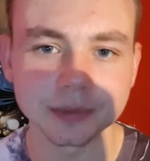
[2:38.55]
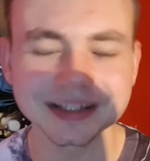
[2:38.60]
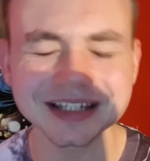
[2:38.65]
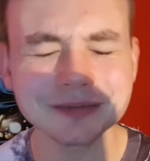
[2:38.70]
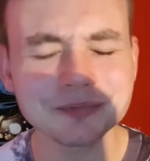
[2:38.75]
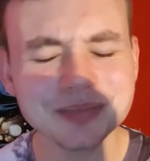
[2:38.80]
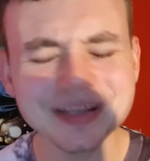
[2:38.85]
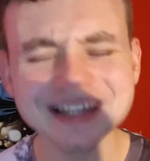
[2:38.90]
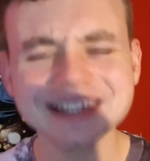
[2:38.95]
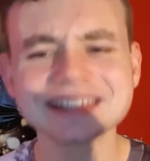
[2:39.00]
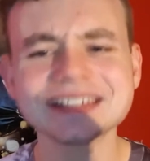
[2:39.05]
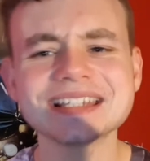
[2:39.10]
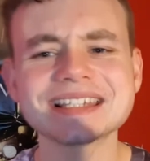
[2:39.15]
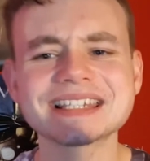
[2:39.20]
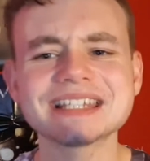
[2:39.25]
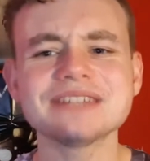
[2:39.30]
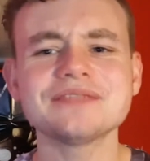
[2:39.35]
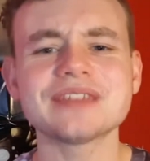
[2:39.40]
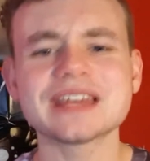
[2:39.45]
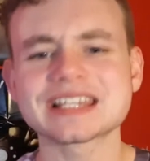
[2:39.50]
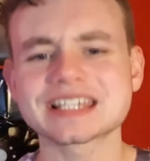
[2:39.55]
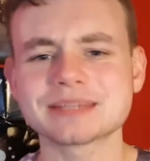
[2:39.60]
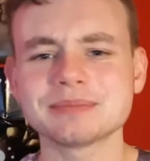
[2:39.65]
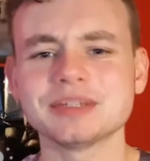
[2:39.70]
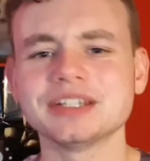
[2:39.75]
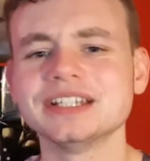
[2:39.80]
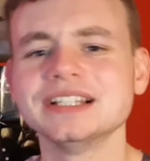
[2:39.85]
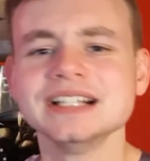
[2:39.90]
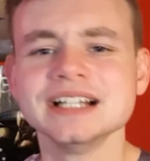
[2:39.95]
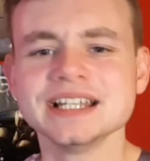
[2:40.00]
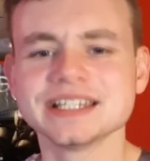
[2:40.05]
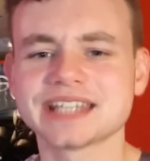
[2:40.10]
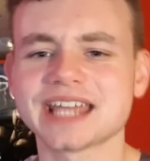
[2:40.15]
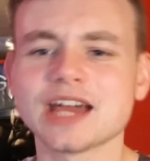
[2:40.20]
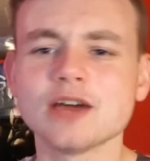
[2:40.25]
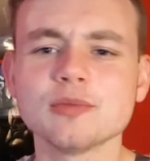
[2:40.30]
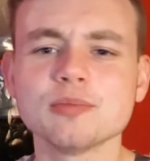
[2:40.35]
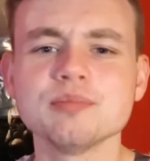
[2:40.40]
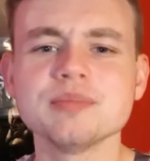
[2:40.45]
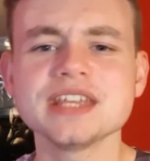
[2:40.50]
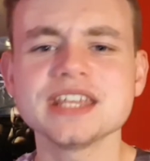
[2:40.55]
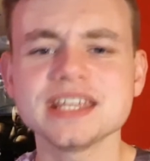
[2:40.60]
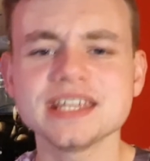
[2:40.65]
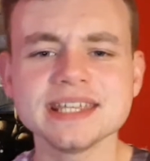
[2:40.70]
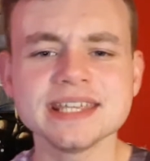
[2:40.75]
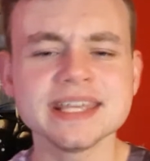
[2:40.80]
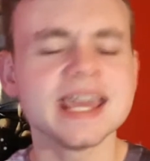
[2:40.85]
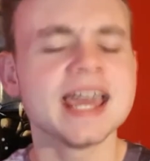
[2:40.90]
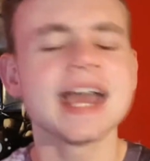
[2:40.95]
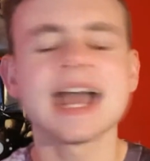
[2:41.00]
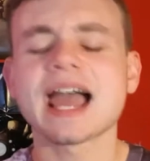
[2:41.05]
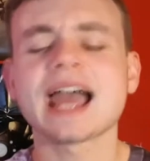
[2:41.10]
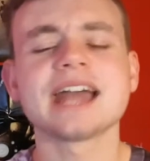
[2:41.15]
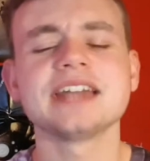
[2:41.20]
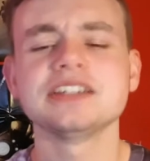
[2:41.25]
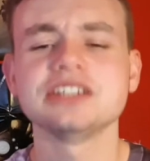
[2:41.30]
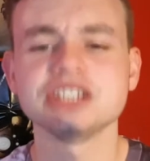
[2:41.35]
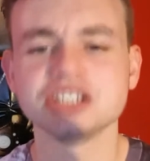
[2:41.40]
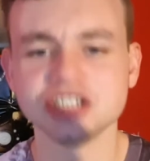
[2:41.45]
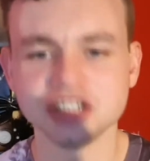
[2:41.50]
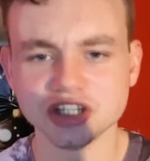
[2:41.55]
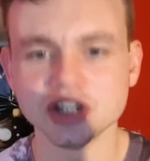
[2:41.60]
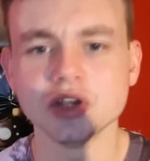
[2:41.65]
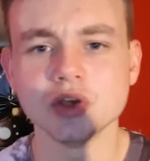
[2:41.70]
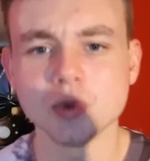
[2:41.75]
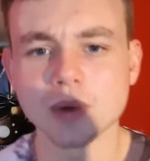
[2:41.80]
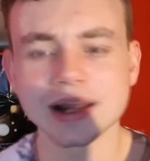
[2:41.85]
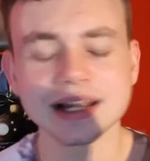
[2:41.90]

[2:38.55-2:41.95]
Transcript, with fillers: It's a business investment to help me and you.